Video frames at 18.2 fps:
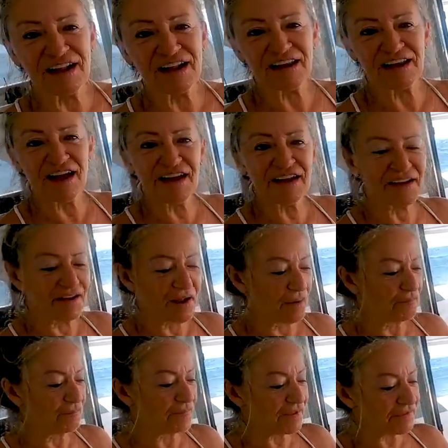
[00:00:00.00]
that I like and I
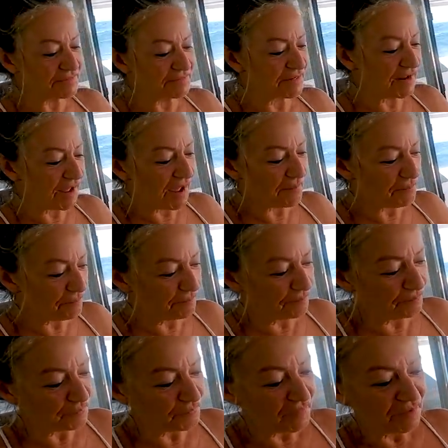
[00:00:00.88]
mix it up
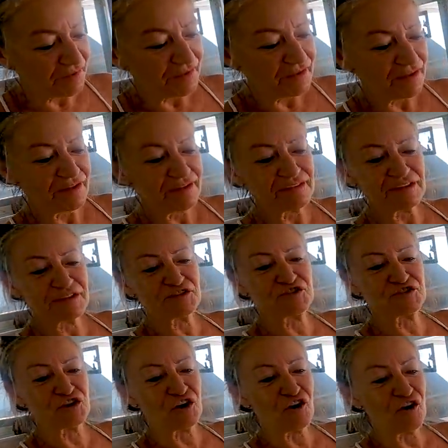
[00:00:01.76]
in this
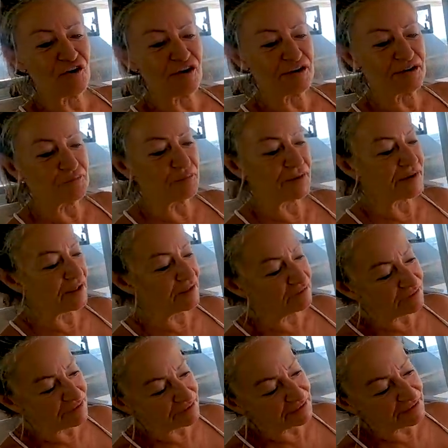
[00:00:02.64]
jar and whenever
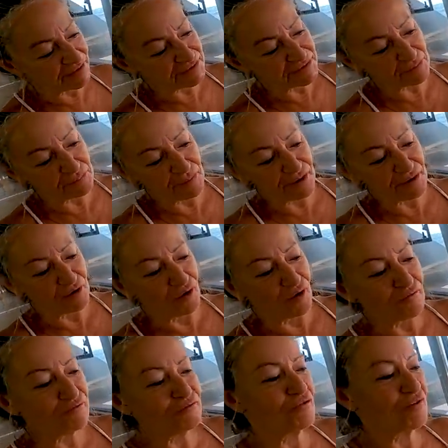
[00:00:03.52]
it gets about
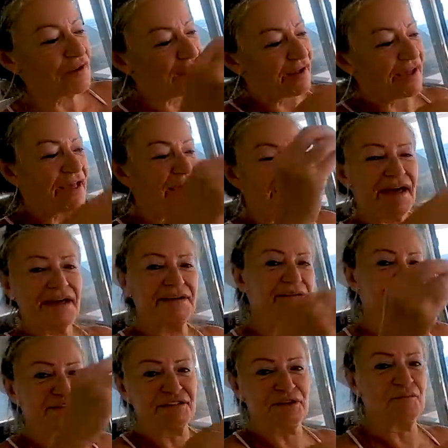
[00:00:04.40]
half full I add
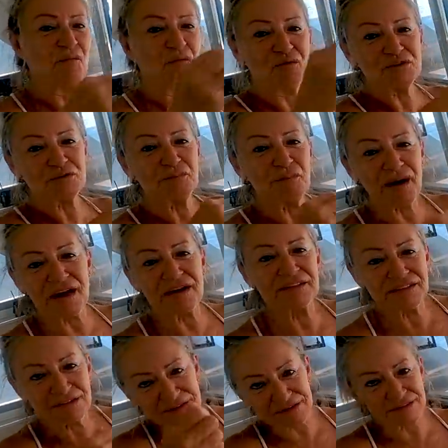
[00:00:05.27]
some more
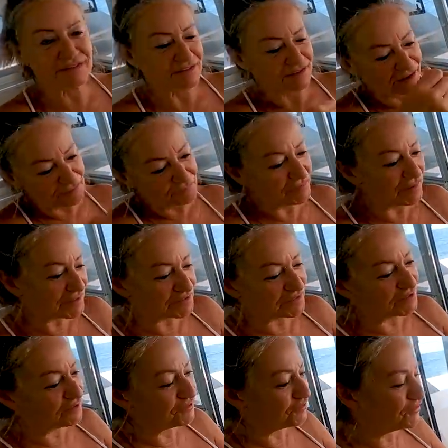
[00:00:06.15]
spices and I mix
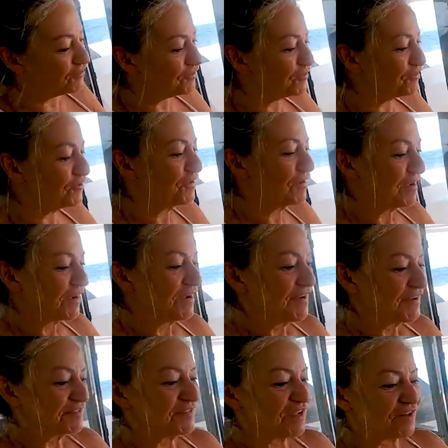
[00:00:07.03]
it through.
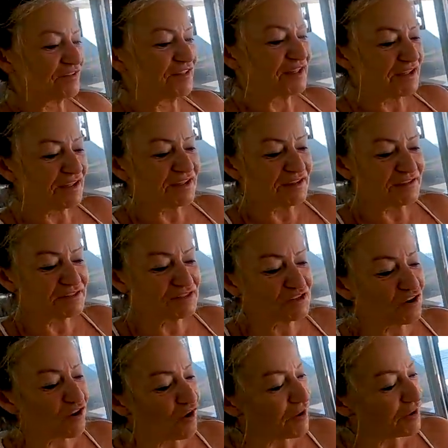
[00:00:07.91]
So there is
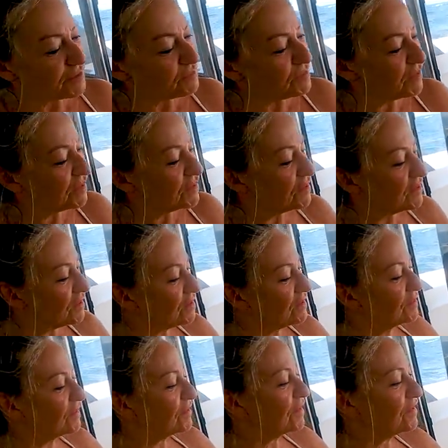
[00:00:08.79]
cardamom
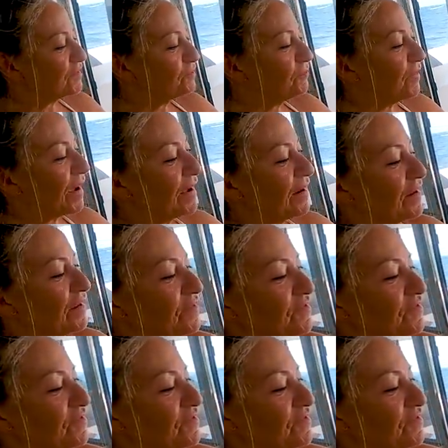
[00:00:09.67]
in, there's bay